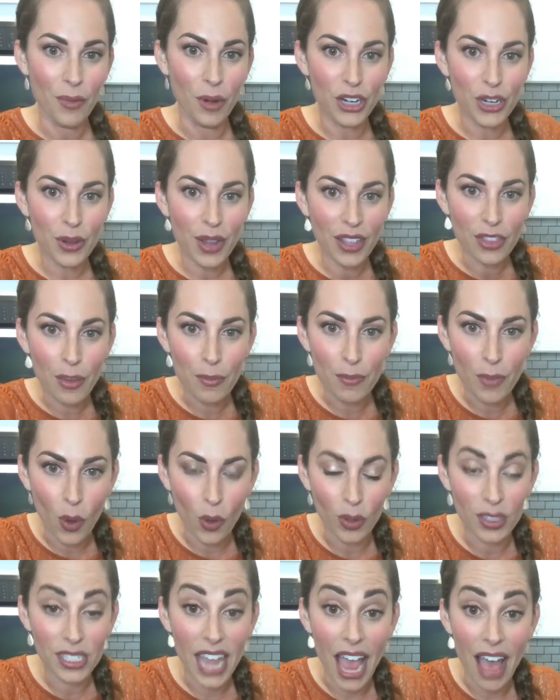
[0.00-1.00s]
Where do you get the
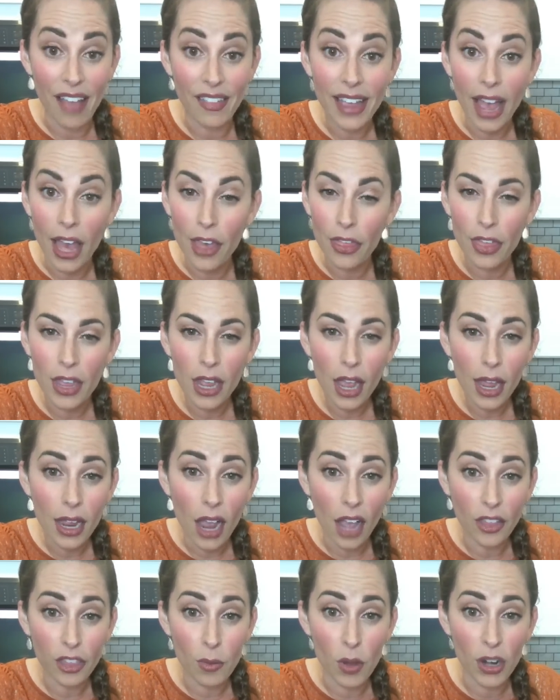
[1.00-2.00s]
molds, Callie? I think I
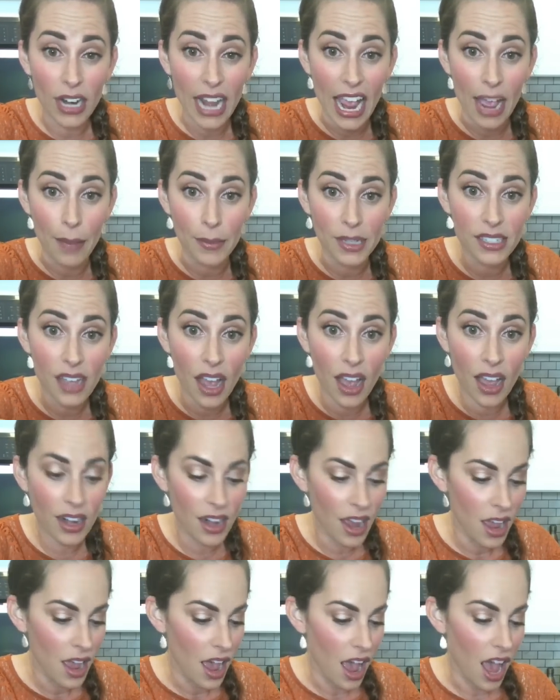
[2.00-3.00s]
got them on
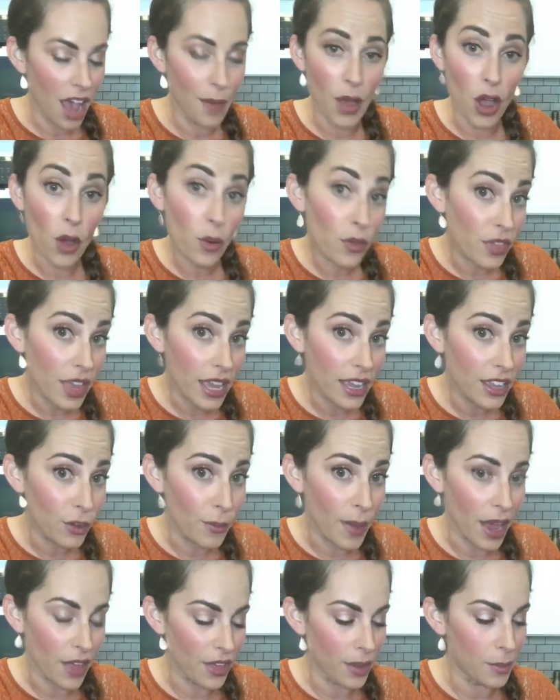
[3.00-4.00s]
Amazon. Um, oh, thank
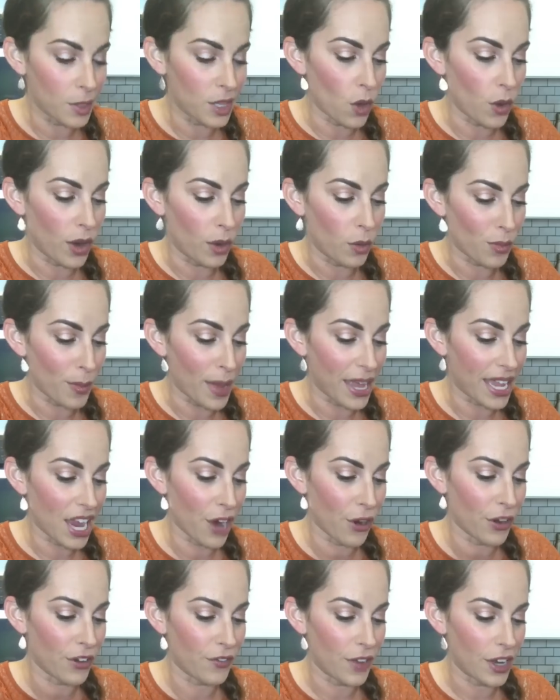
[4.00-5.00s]
you, Beth. I'm glowing with my
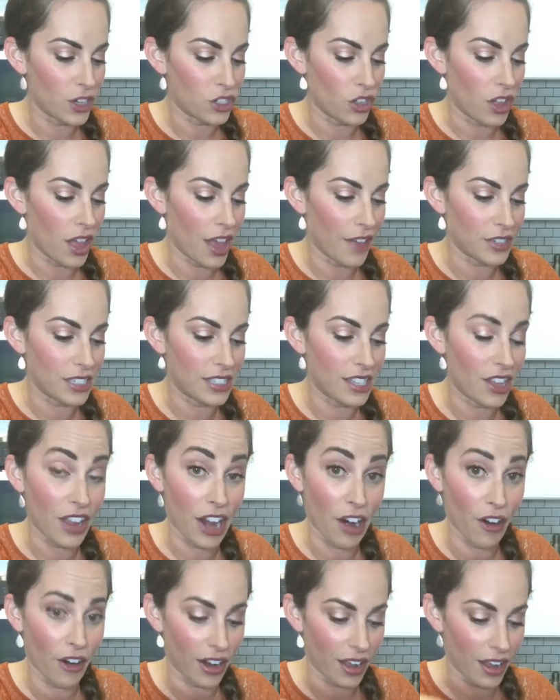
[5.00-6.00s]
carrot facial. I'll have to
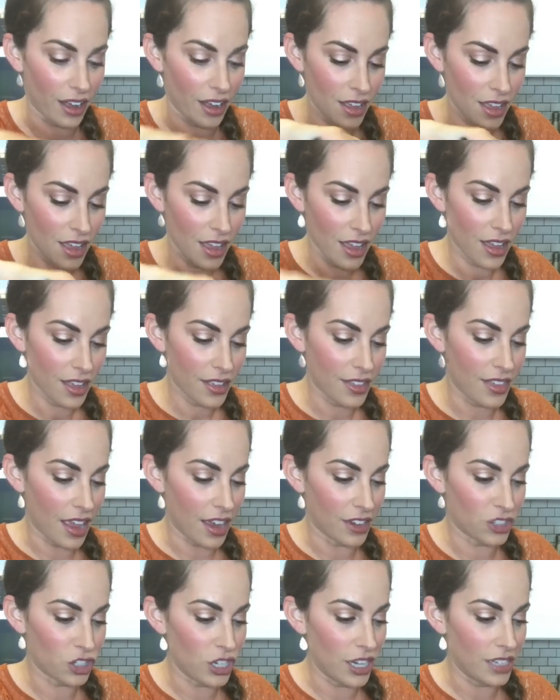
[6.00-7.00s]
tell Erica
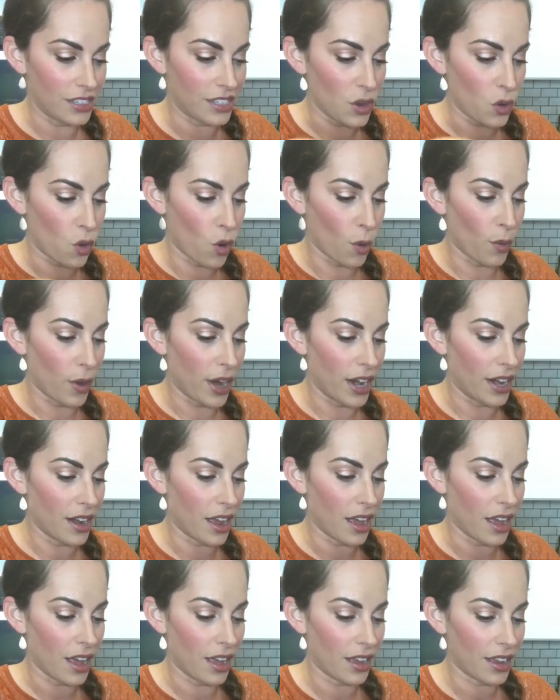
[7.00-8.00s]
that she needs to
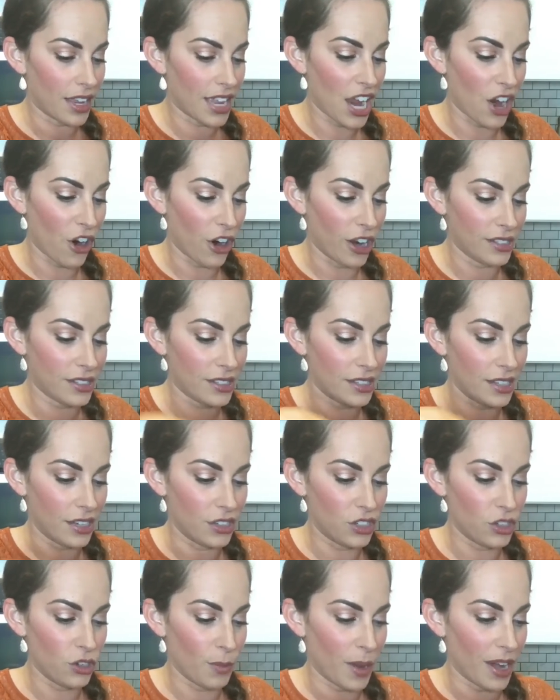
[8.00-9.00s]
incorporate uh, carrots
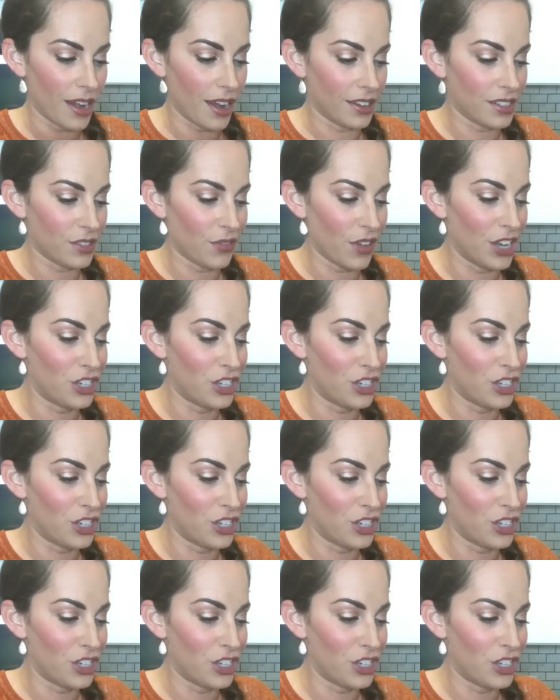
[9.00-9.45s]
into my next